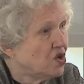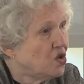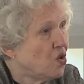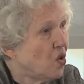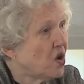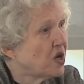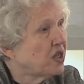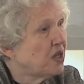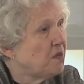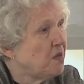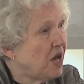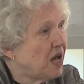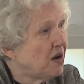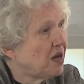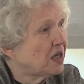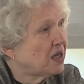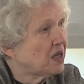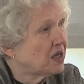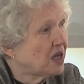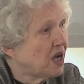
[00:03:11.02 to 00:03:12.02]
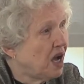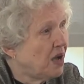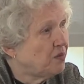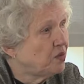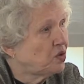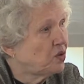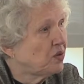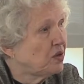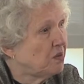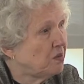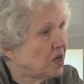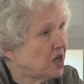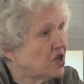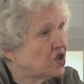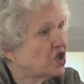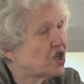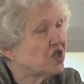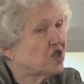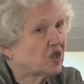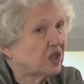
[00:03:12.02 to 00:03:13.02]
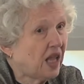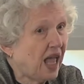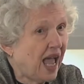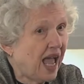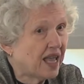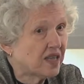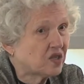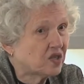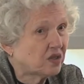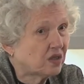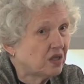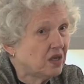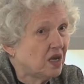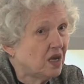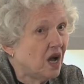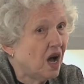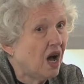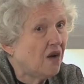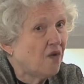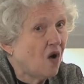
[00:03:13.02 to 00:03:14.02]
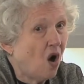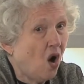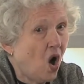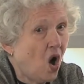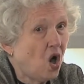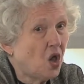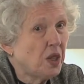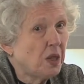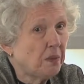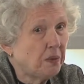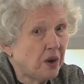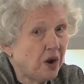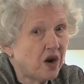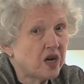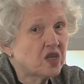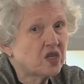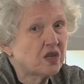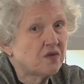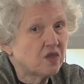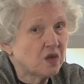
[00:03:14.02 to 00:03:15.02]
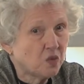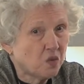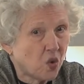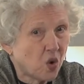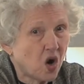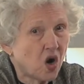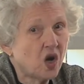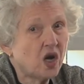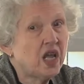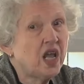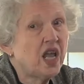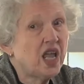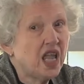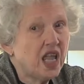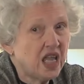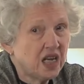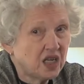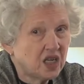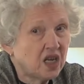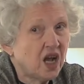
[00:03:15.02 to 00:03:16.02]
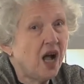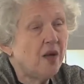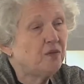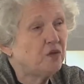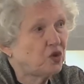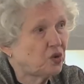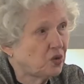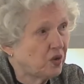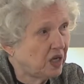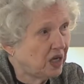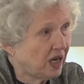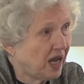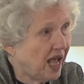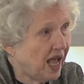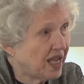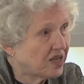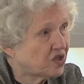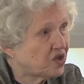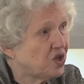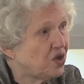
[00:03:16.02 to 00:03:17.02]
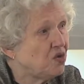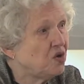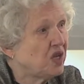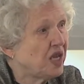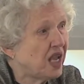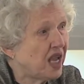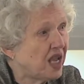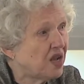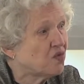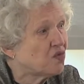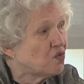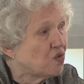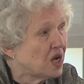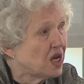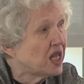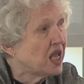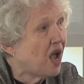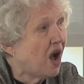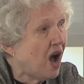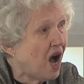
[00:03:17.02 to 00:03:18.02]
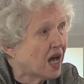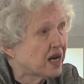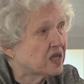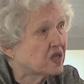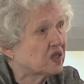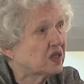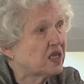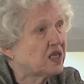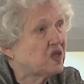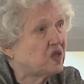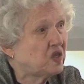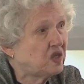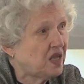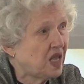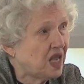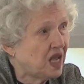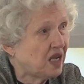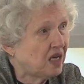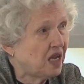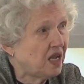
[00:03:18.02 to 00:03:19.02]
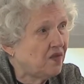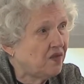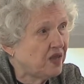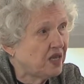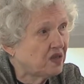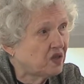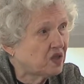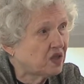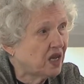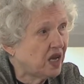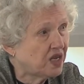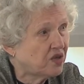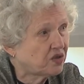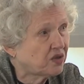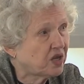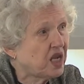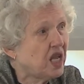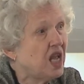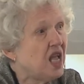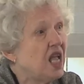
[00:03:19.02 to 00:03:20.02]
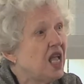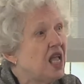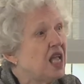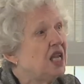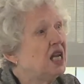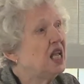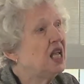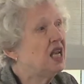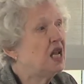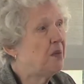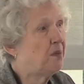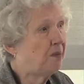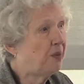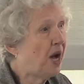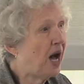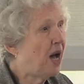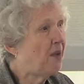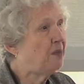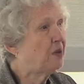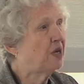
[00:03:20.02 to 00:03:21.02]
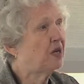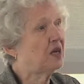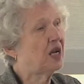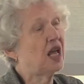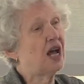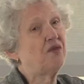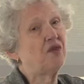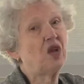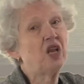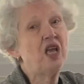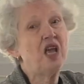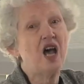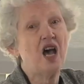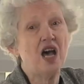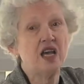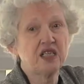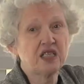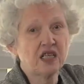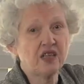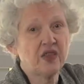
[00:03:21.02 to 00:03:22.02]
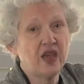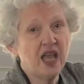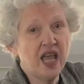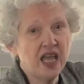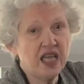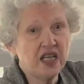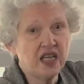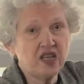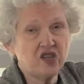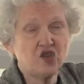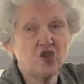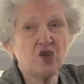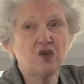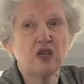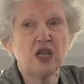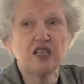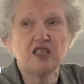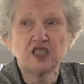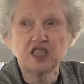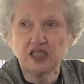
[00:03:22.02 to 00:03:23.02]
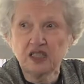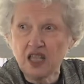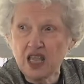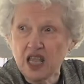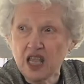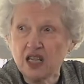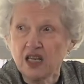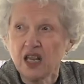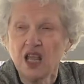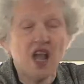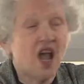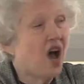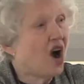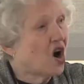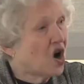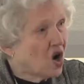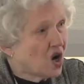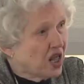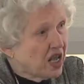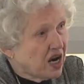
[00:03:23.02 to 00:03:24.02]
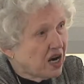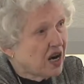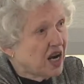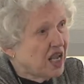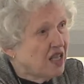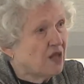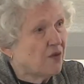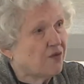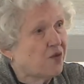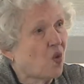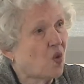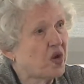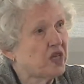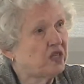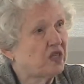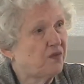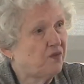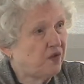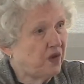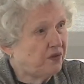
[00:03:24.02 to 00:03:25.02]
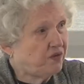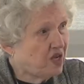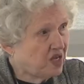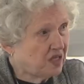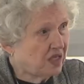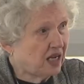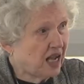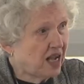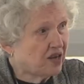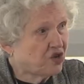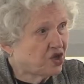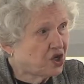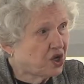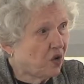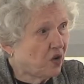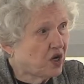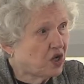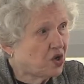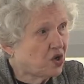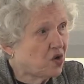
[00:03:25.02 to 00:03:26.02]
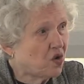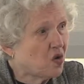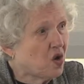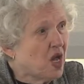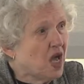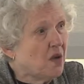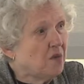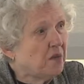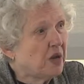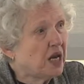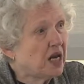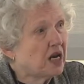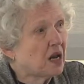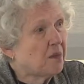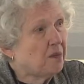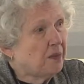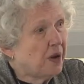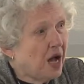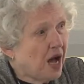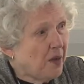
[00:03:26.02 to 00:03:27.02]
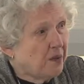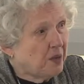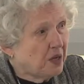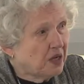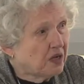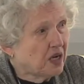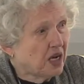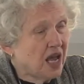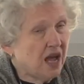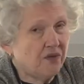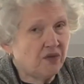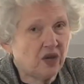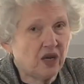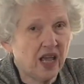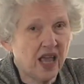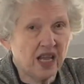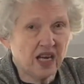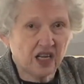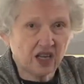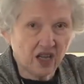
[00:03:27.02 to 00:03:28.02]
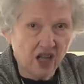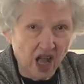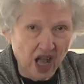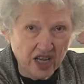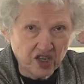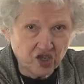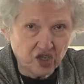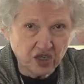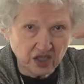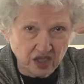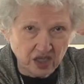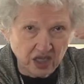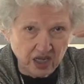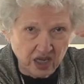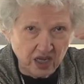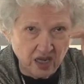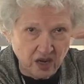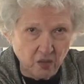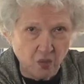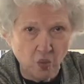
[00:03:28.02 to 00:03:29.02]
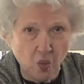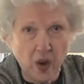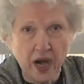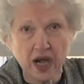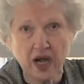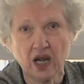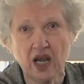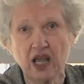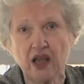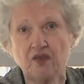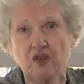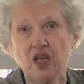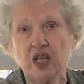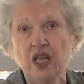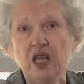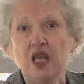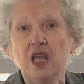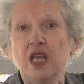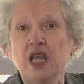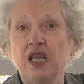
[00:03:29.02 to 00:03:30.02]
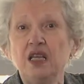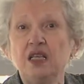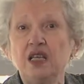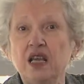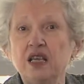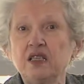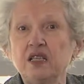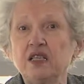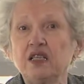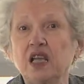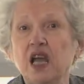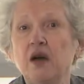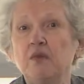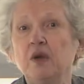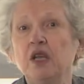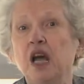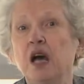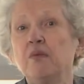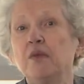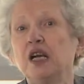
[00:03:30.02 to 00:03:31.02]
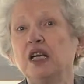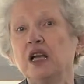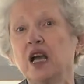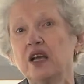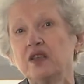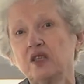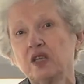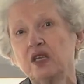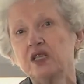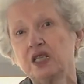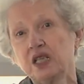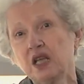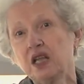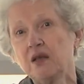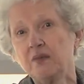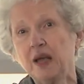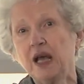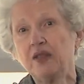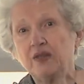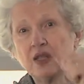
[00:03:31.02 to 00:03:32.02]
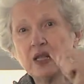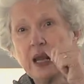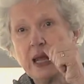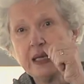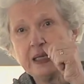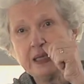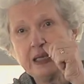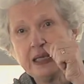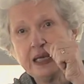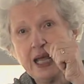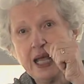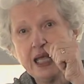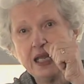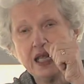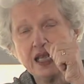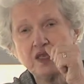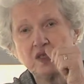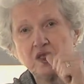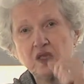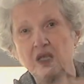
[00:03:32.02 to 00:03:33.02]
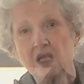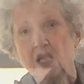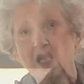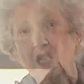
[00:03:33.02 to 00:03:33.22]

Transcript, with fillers: North America comes to emergence last. Of all the parts of the world, it comes to it last. You can't really honestly see it in this country in any popular level until the 80s. You can see it earlier in the 40s and 50s, and I'll show it to you, but at a popular level, at a consciously aware level, it doesn't come among us until about the 1980s.